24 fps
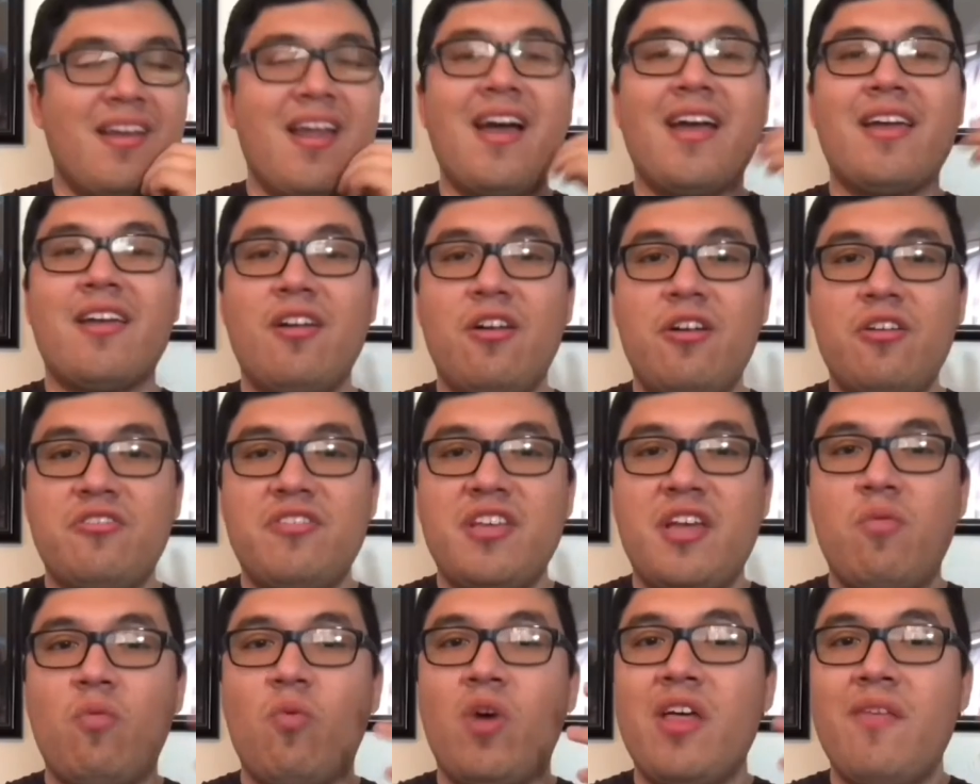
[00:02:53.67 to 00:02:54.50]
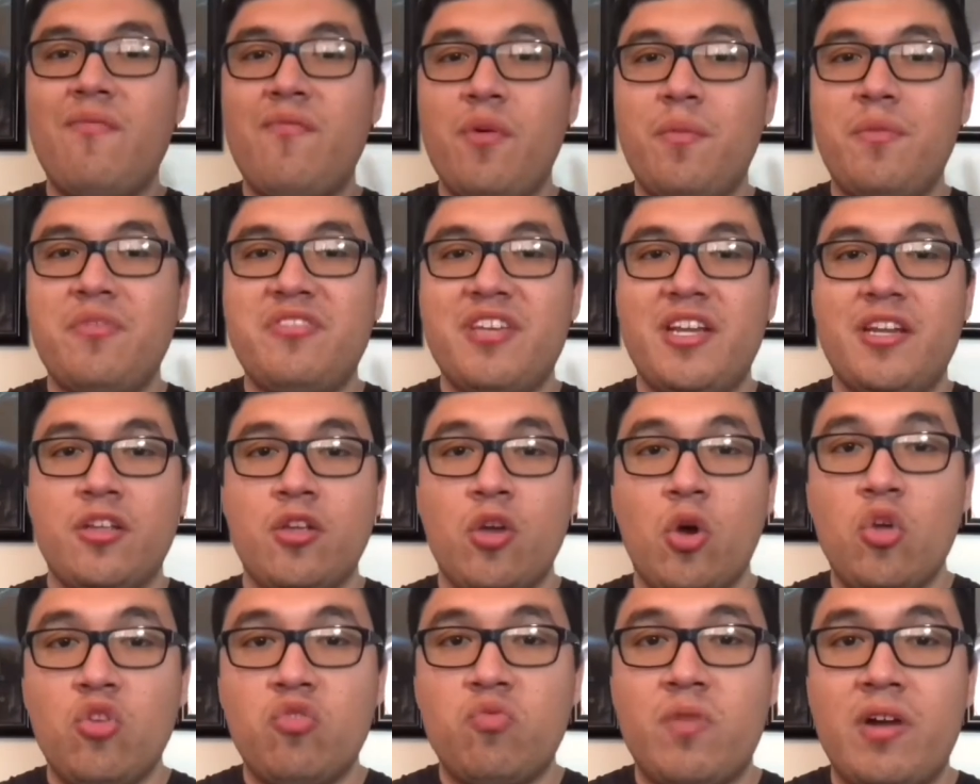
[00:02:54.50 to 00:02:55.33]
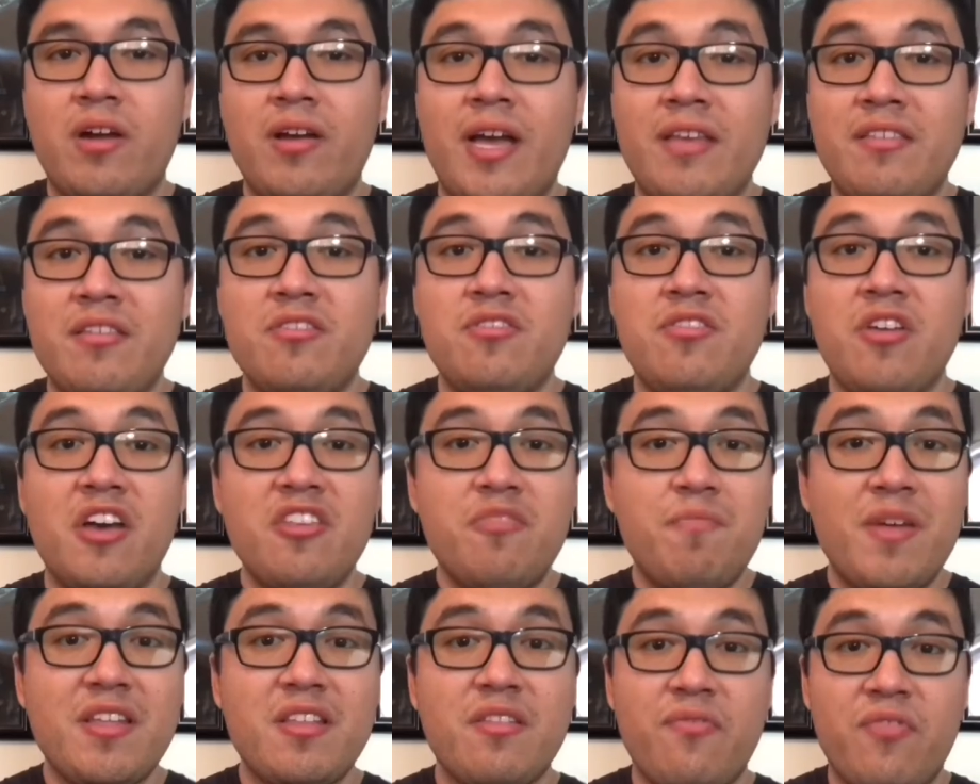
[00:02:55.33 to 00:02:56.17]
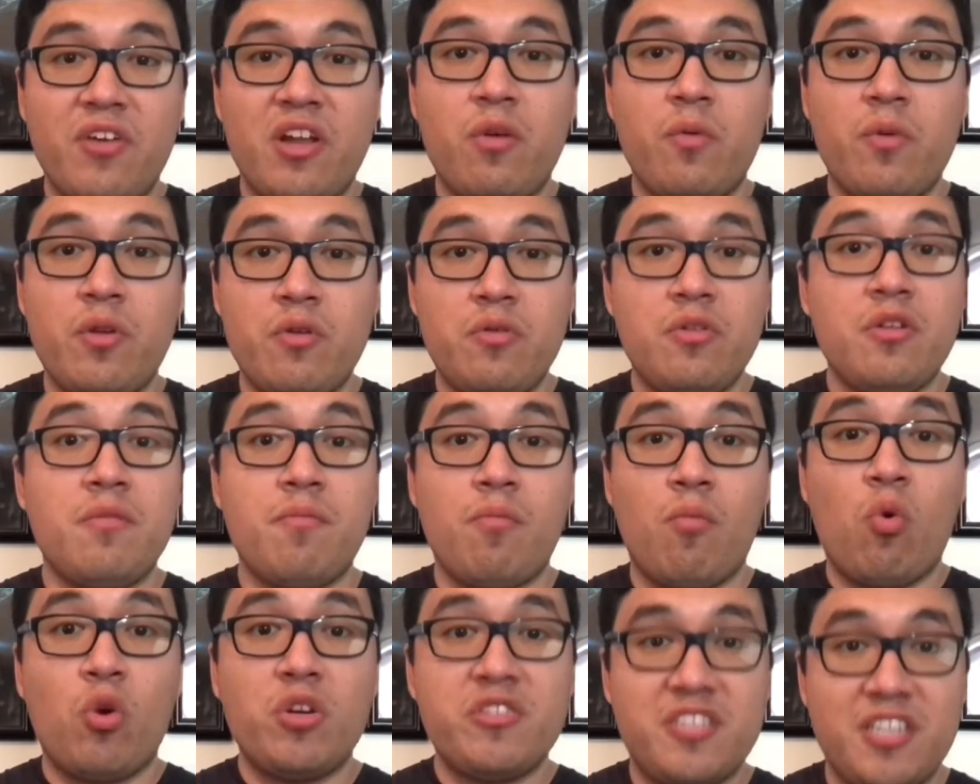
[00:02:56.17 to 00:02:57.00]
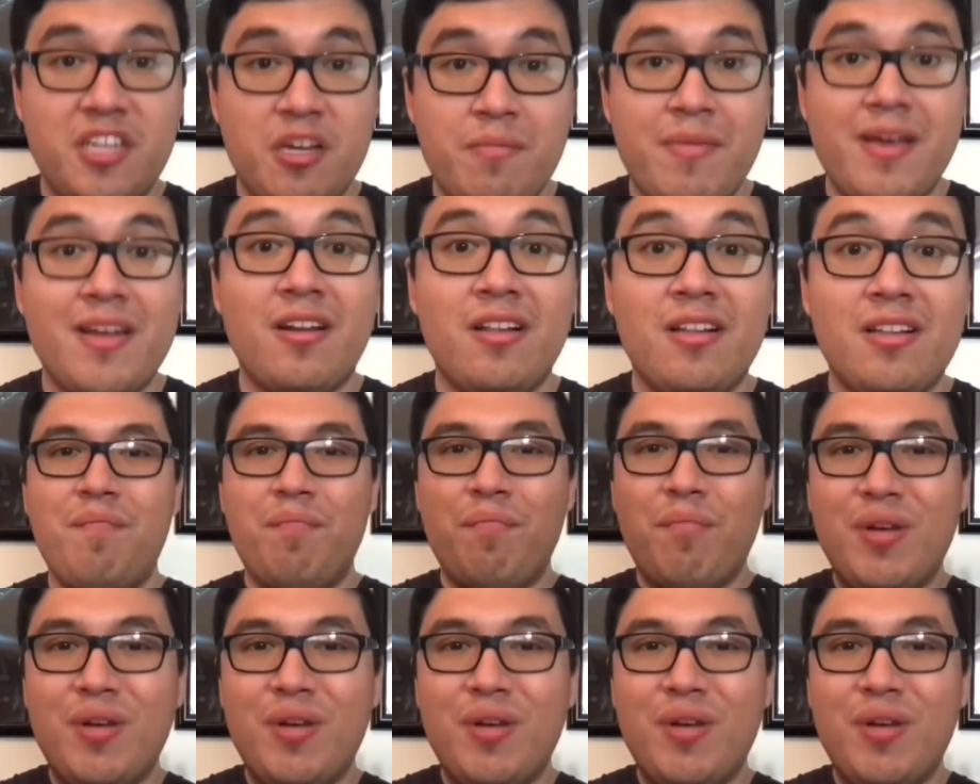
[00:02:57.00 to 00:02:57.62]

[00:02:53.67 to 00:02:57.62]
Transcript: Now I can understand why the film decided to go this route as it does make the final reunion more sentimental,